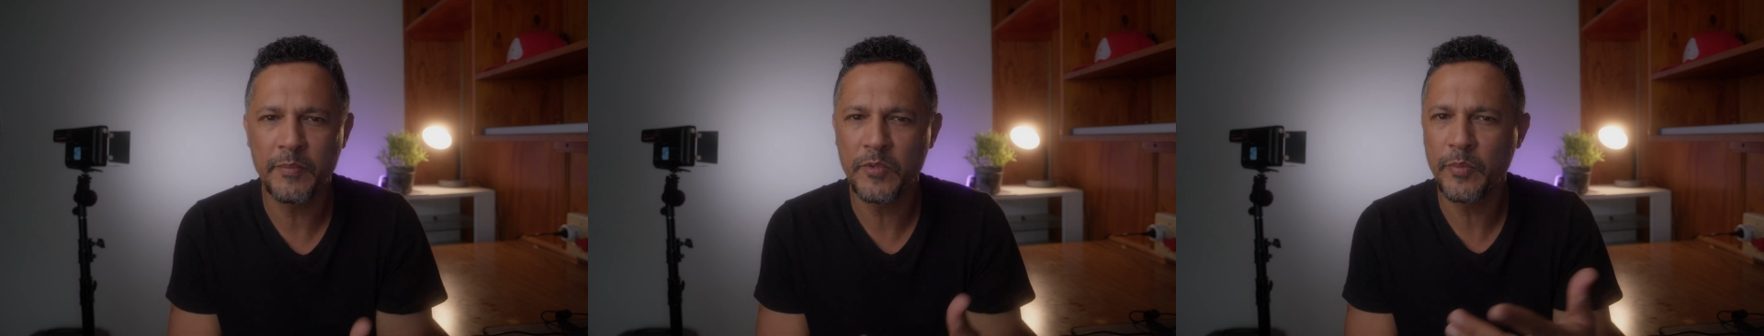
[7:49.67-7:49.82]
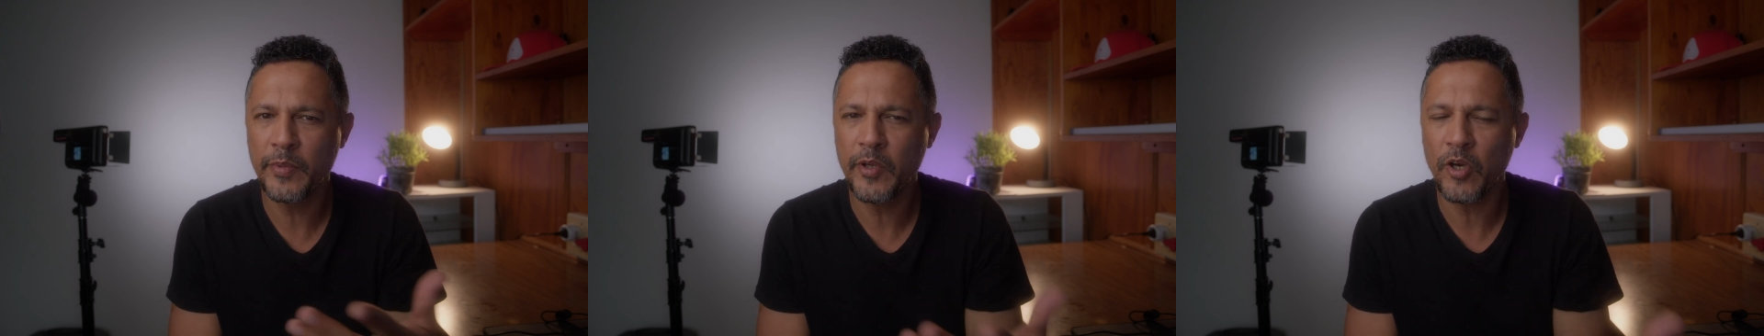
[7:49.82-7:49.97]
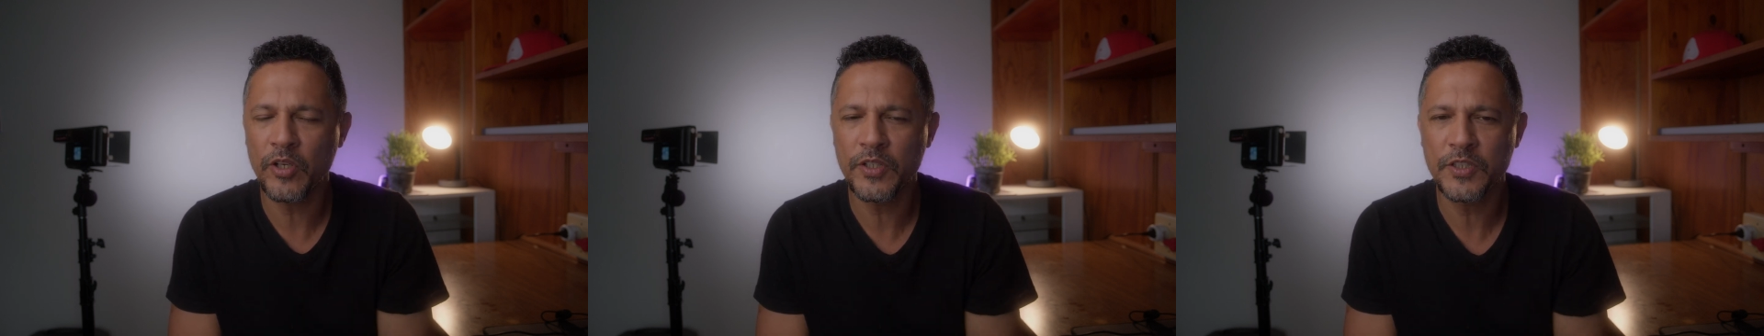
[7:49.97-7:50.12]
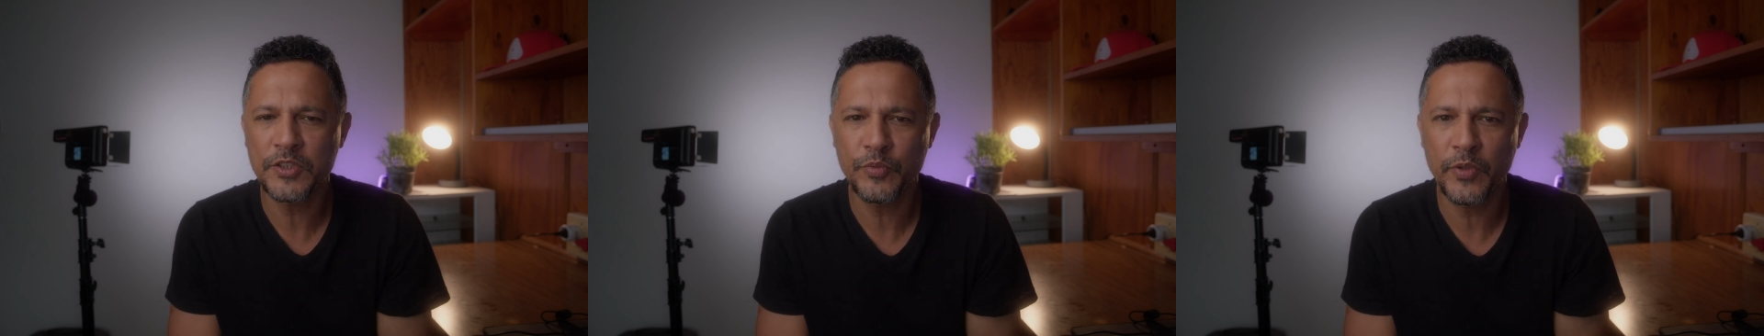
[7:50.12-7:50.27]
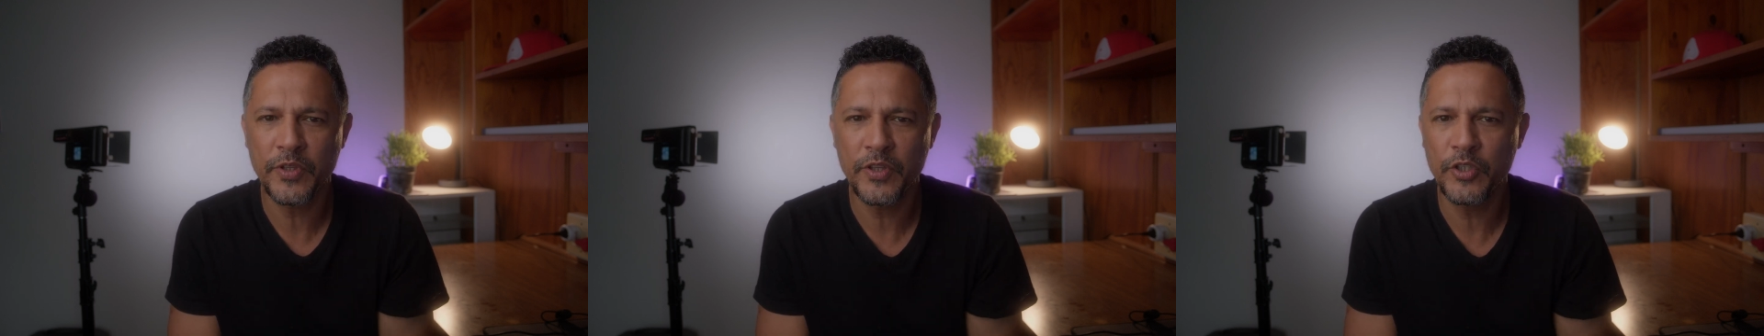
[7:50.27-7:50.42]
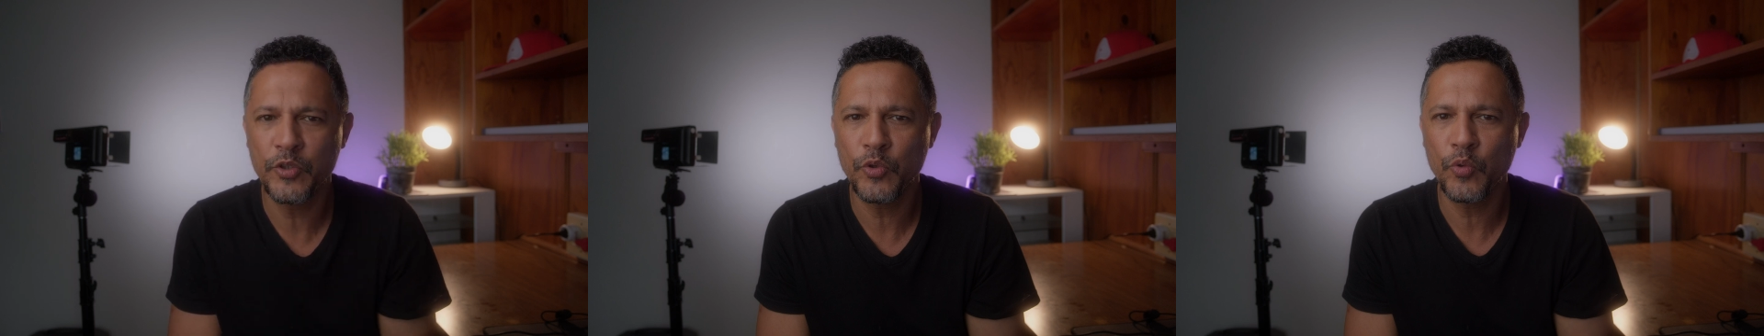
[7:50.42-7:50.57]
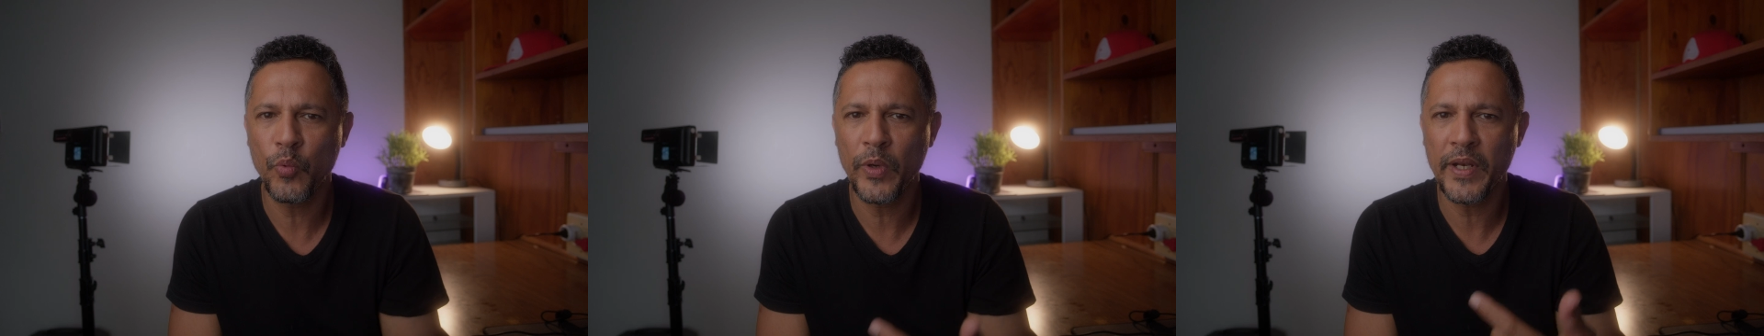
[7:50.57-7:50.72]
To be honest with
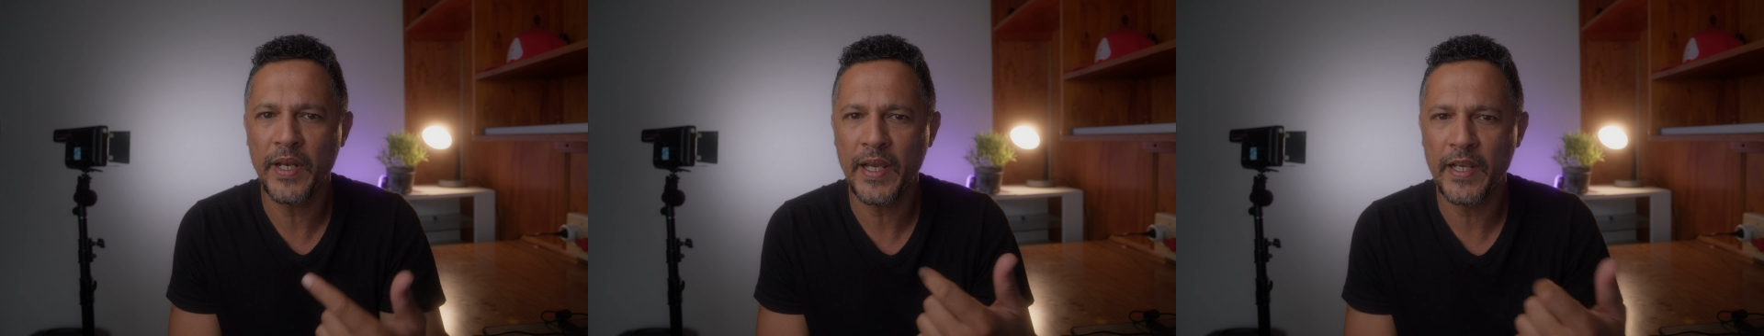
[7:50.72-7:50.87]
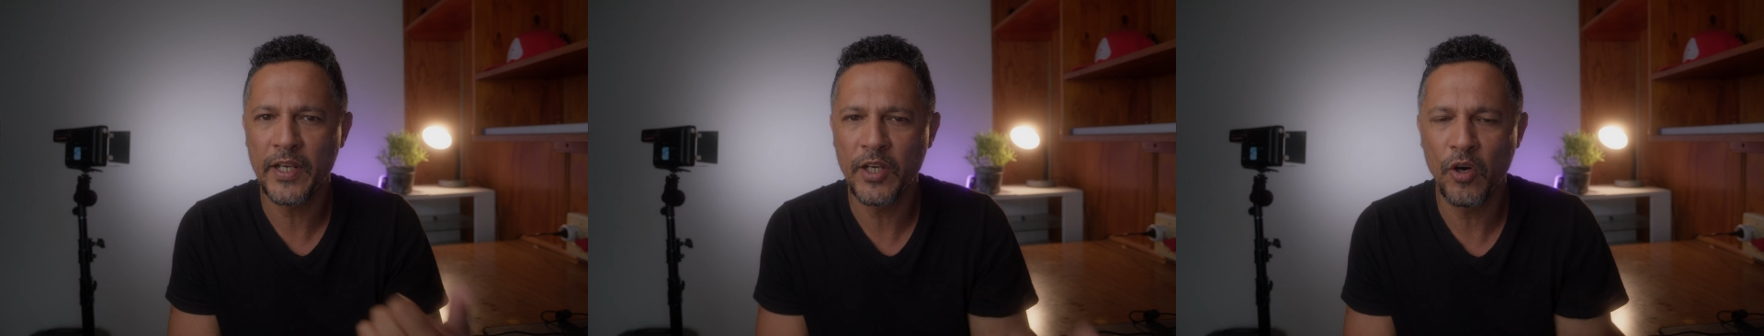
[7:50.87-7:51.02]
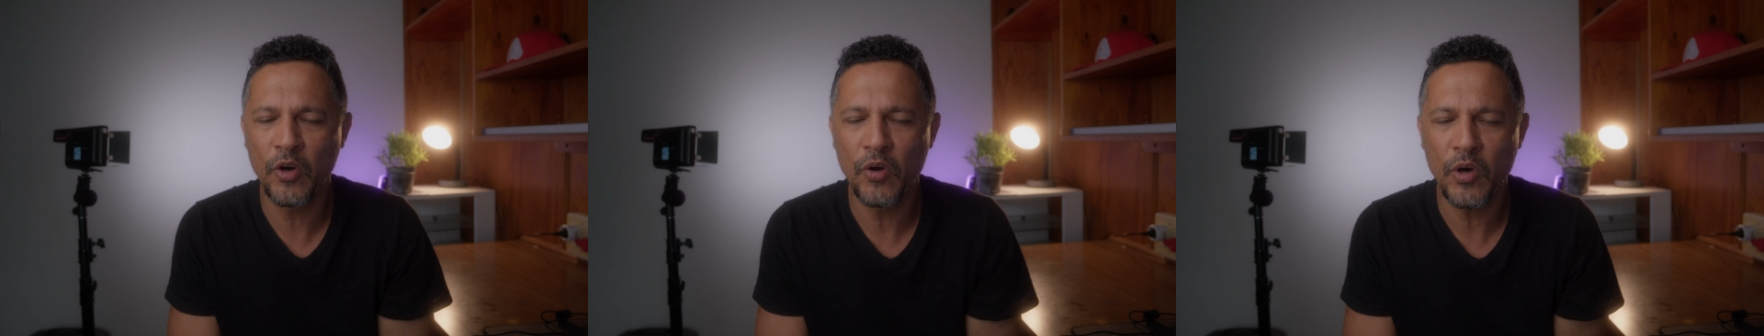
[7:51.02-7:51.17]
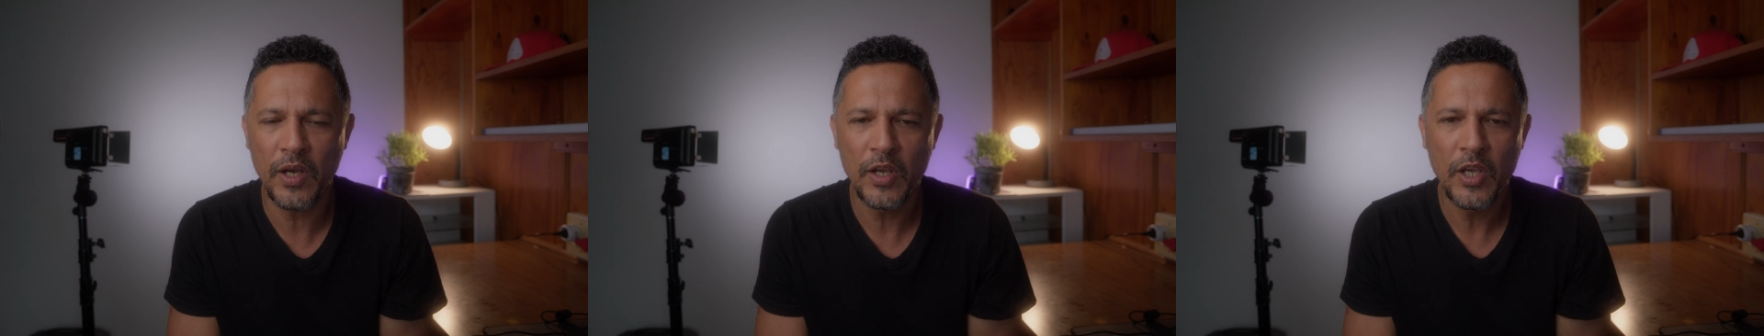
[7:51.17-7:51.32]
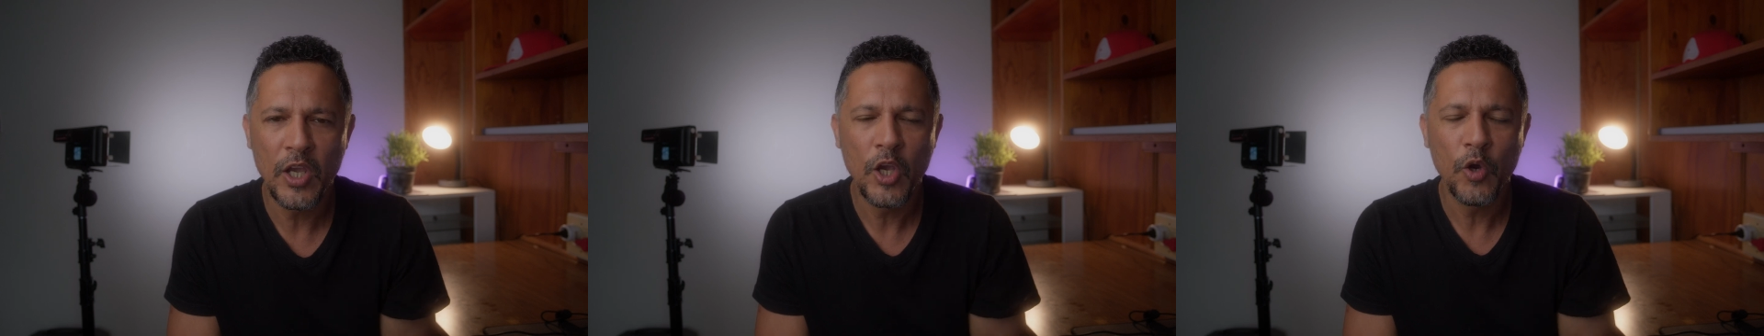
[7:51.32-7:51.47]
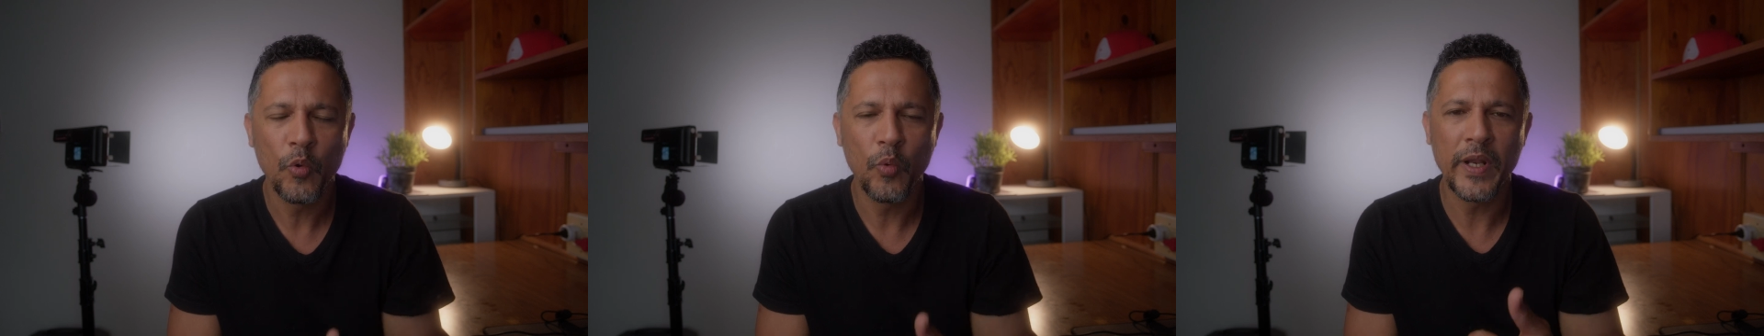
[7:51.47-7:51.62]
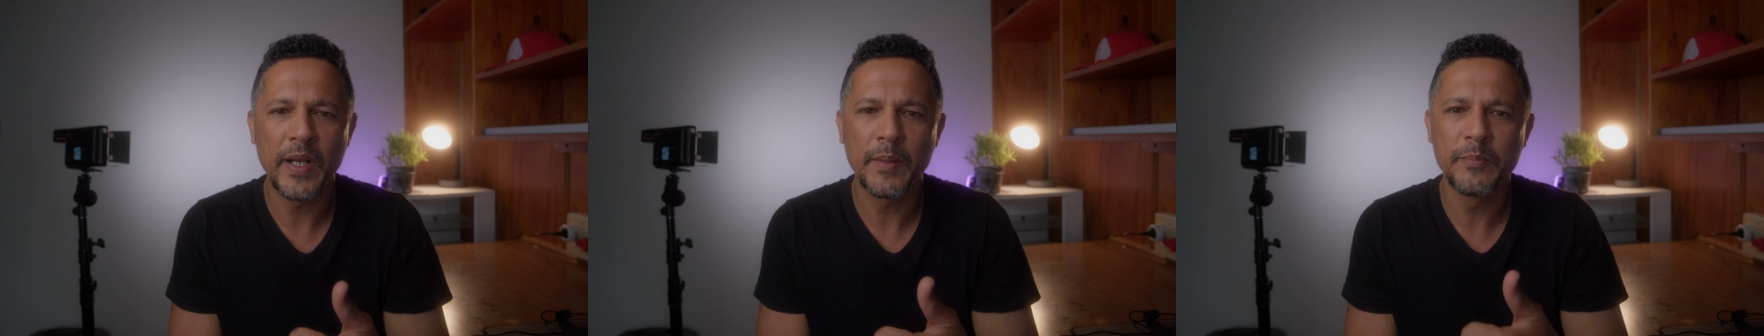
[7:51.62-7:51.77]
you, when
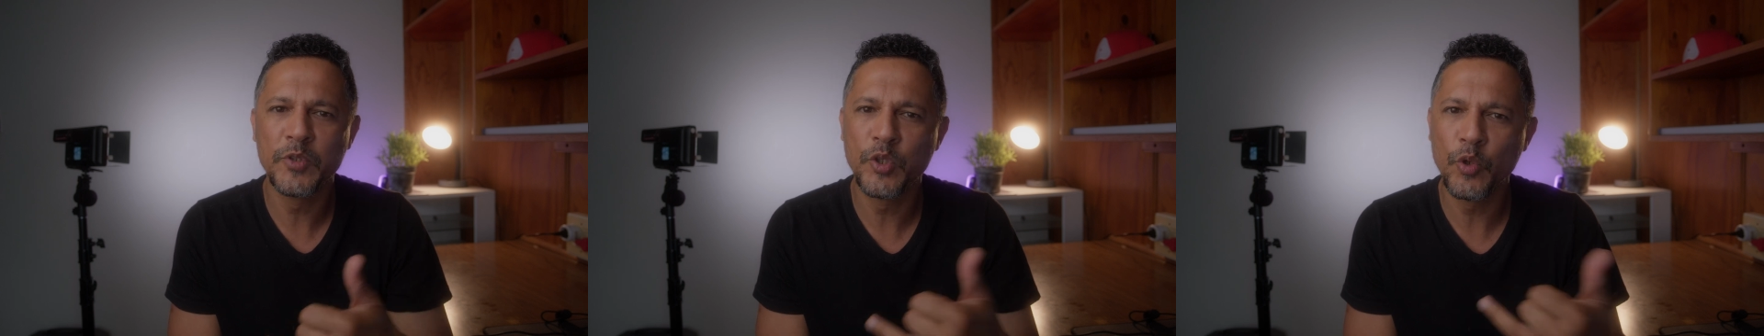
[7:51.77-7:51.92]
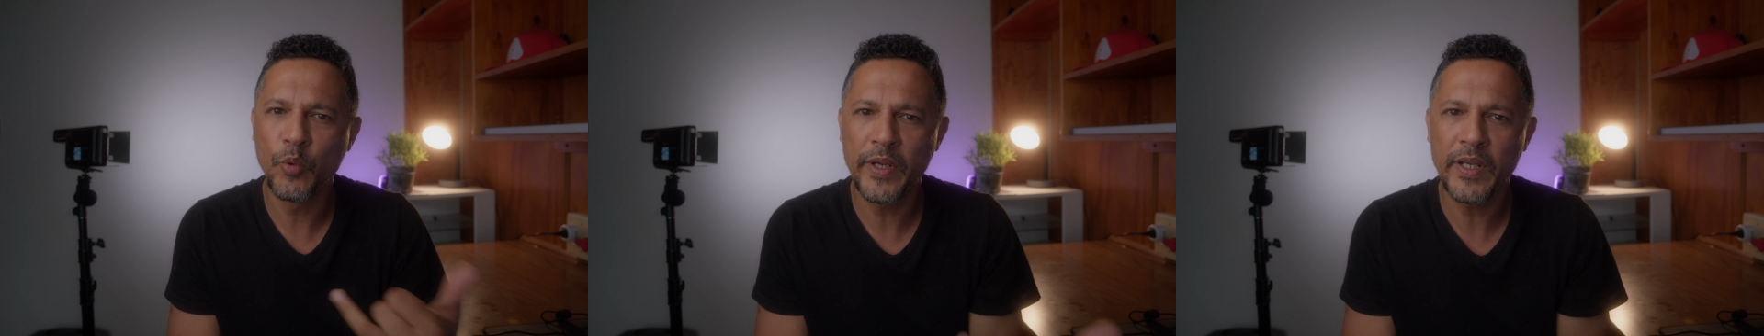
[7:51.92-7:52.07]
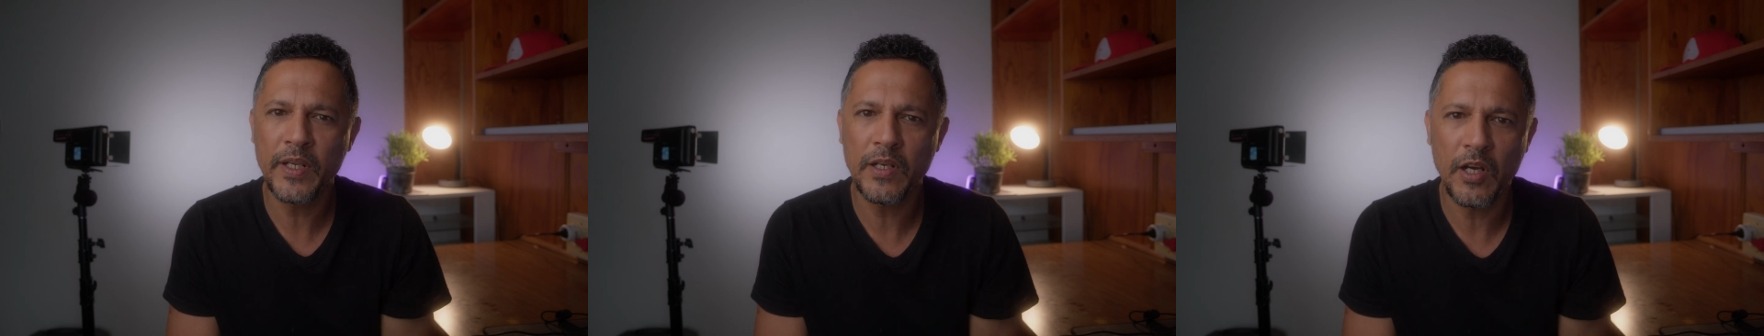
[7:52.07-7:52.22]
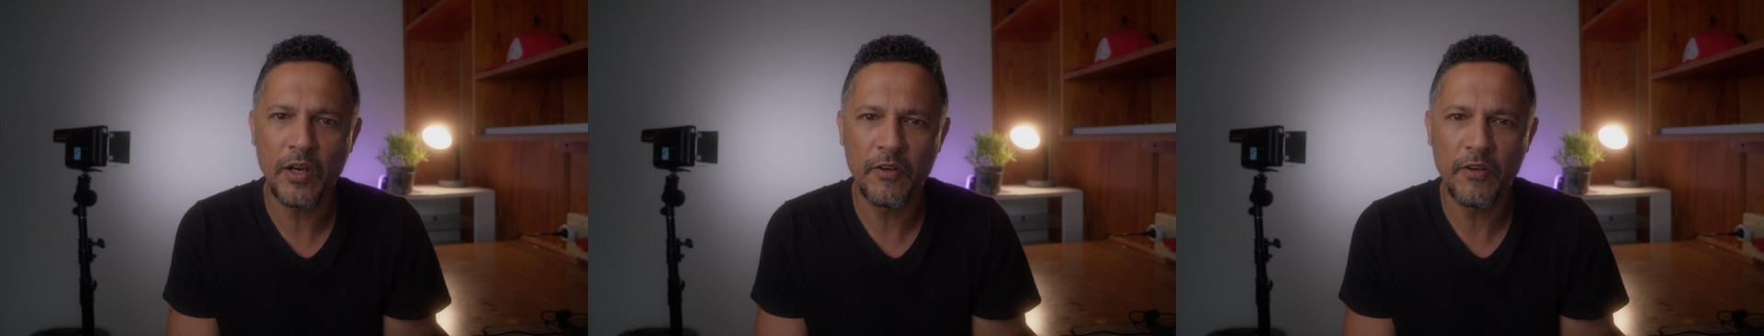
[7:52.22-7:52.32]
I'm doing